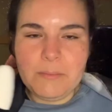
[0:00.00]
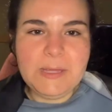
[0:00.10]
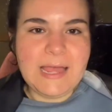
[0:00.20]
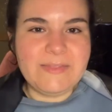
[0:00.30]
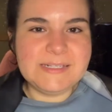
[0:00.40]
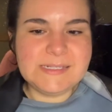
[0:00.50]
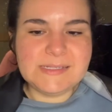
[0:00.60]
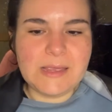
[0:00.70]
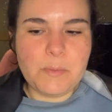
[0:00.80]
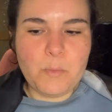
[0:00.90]
But yeah, this is
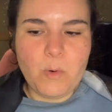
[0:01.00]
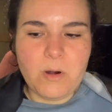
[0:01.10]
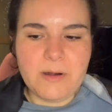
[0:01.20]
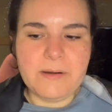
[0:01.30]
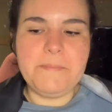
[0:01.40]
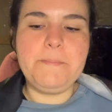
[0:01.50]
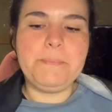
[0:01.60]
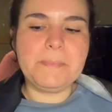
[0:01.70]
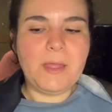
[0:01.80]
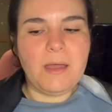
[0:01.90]
like more
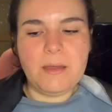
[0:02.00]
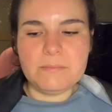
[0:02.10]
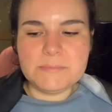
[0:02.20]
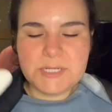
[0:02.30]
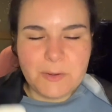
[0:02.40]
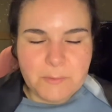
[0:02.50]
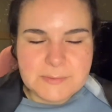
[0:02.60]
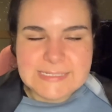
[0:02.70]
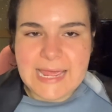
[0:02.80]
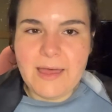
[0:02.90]

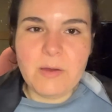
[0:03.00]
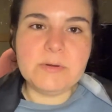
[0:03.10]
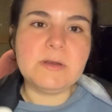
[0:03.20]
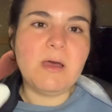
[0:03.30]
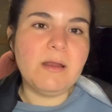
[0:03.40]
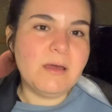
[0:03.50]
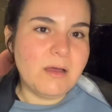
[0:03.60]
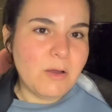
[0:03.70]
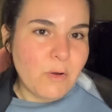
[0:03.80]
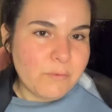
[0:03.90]
toned down and not
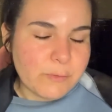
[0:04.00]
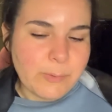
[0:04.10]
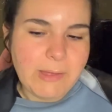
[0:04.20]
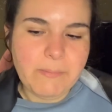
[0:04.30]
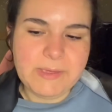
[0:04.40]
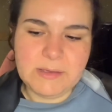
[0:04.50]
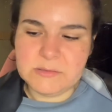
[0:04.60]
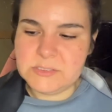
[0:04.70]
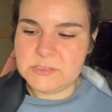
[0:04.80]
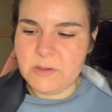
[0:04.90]

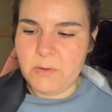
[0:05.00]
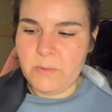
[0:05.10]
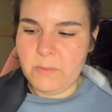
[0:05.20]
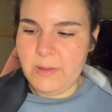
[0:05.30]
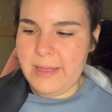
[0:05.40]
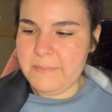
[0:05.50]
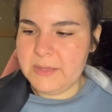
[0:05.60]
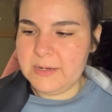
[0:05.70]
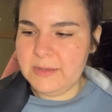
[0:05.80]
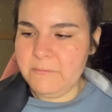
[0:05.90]
overwhelming. So, I
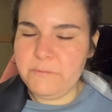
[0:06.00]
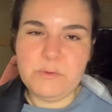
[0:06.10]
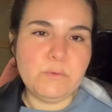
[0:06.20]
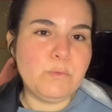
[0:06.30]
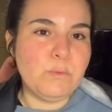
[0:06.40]
mean, if you